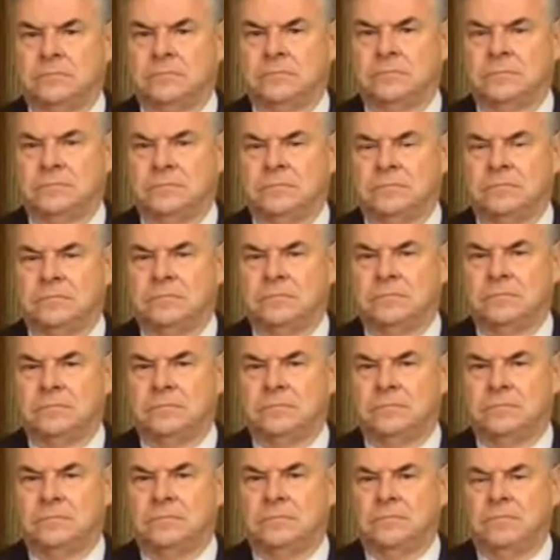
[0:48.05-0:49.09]

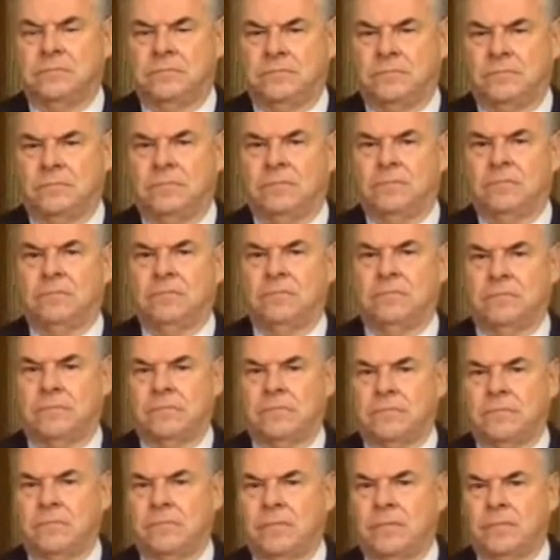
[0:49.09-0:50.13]

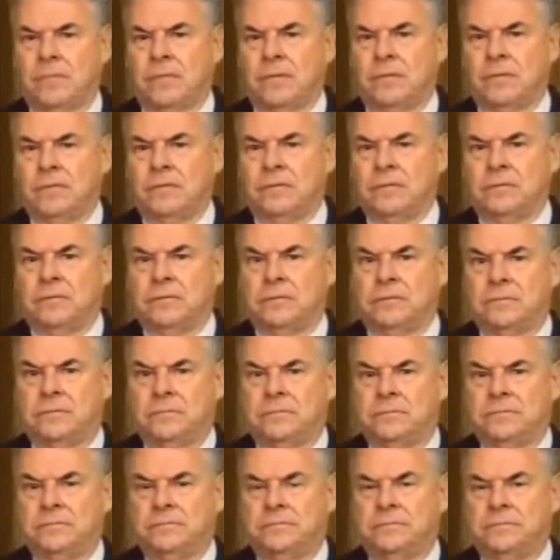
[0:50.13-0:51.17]

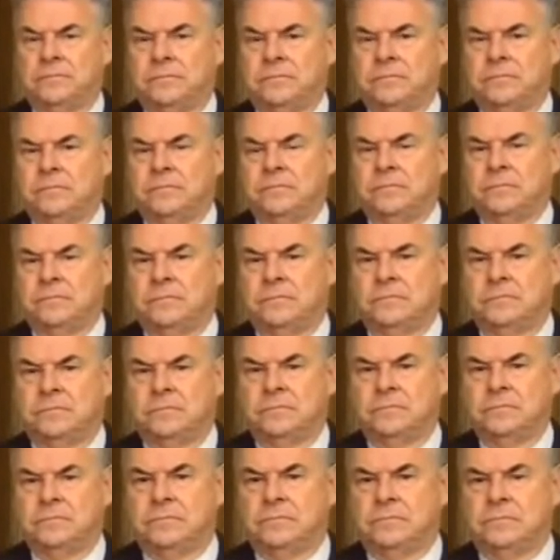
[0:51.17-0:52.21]

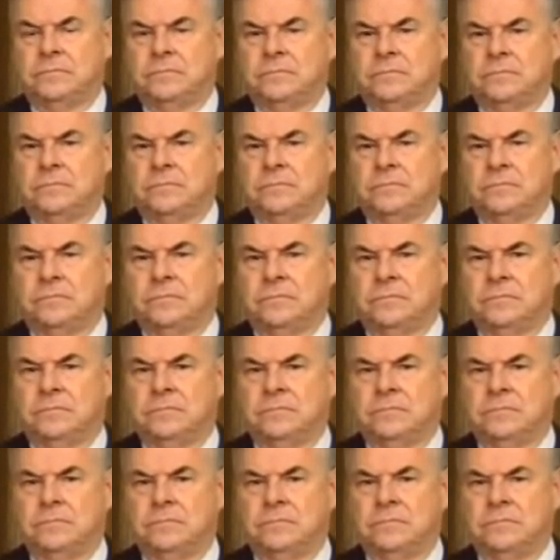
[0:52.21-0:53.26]

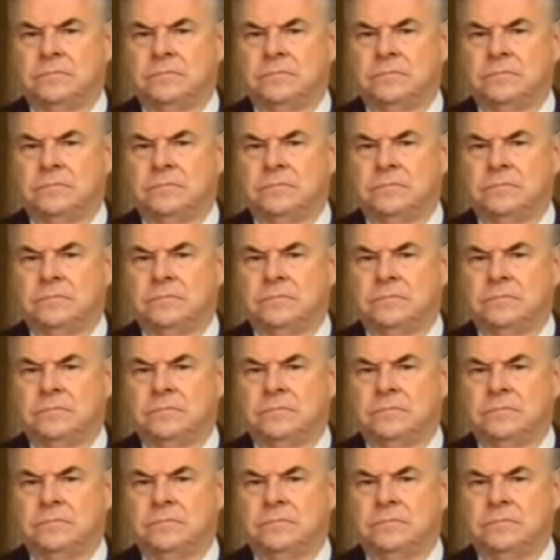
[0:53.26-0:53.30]
[no speech]